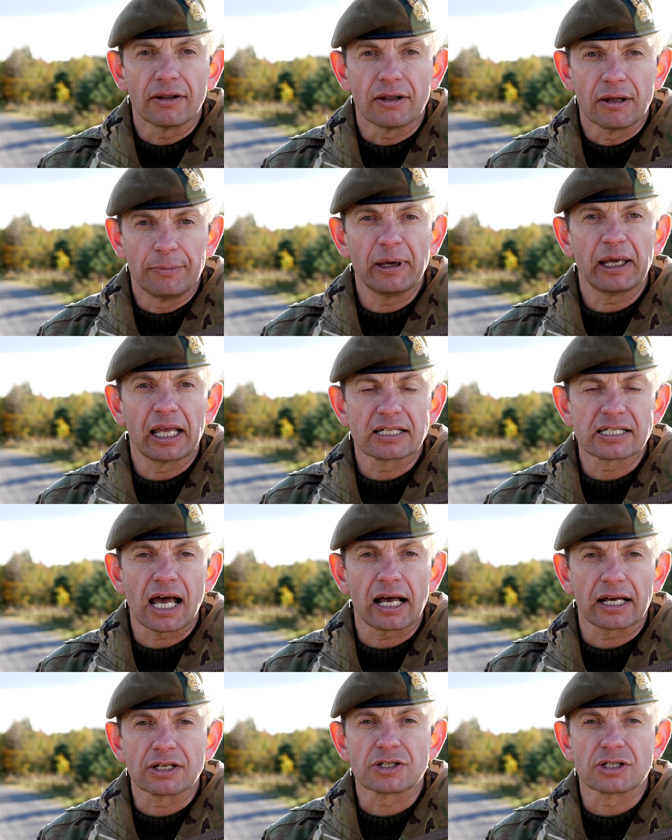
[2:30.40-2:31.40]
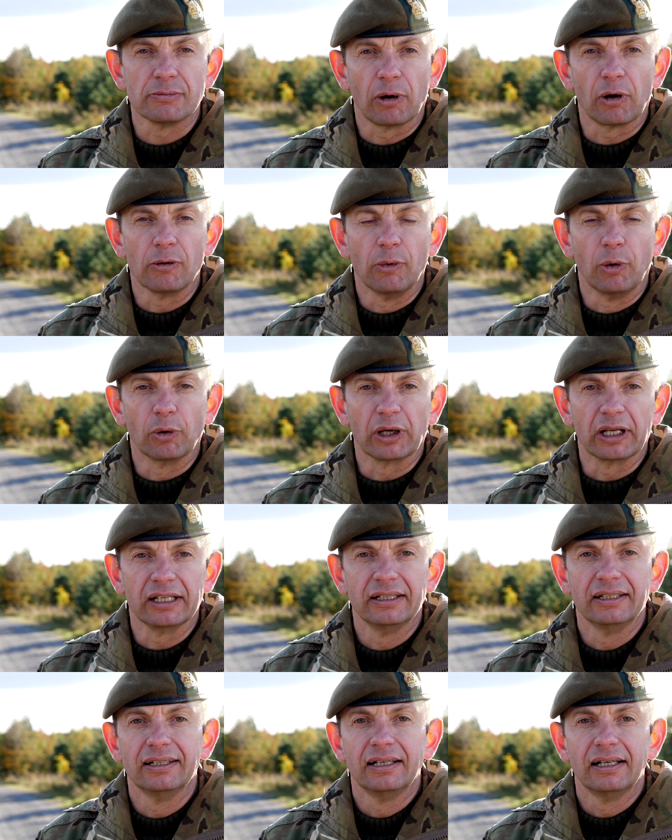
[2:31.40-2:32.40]
The big attack is tomorrow morning.
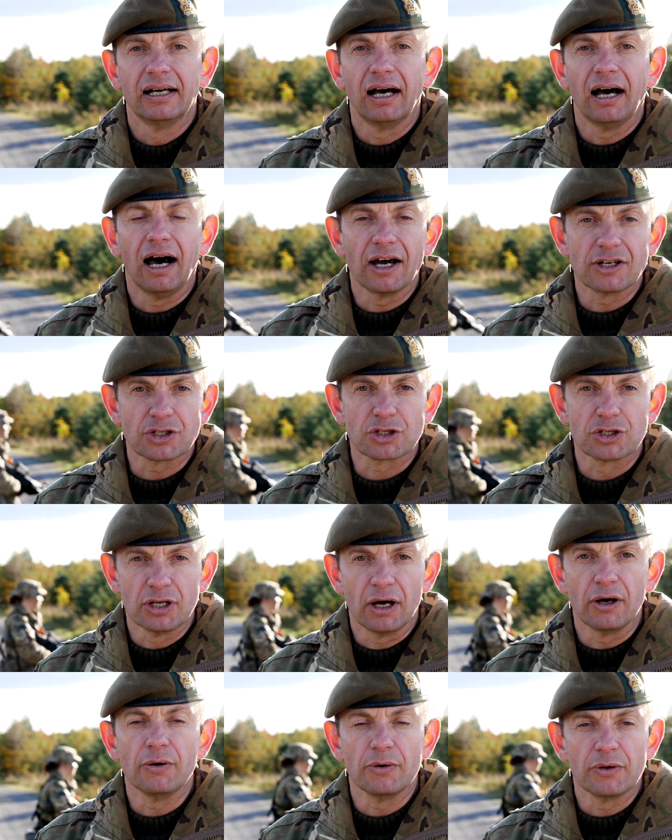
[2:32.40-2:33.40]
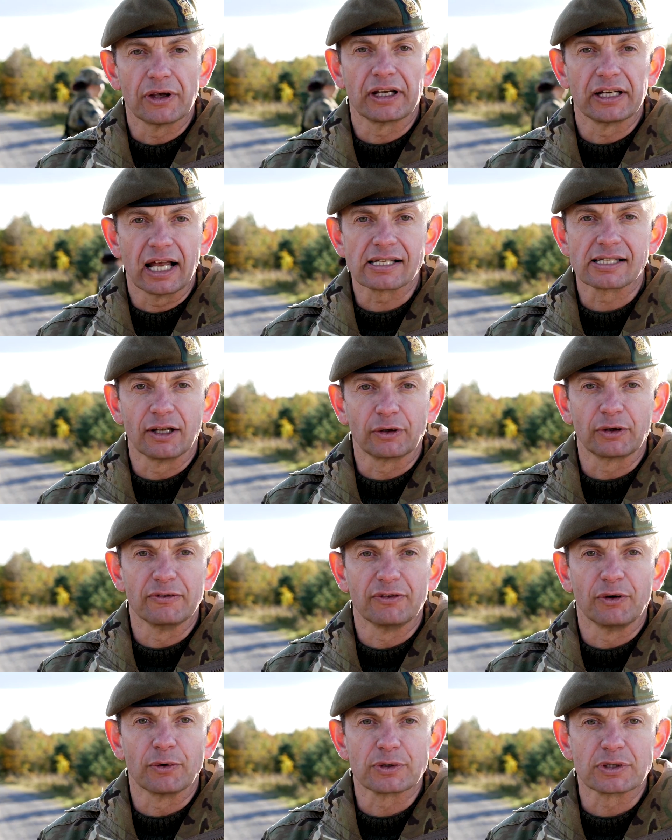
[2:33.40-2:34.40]
I just know the cadets are looking
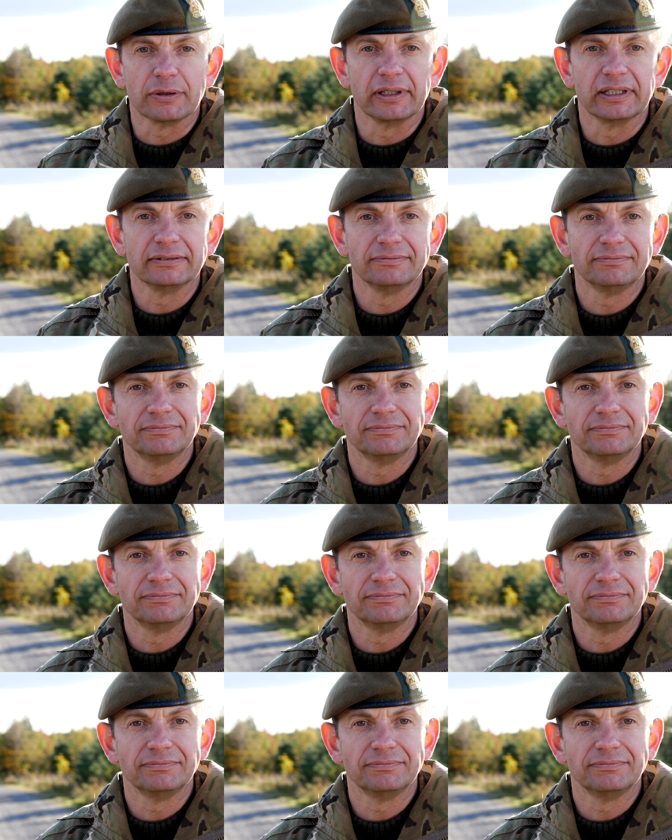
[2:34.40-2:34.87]
forward to it.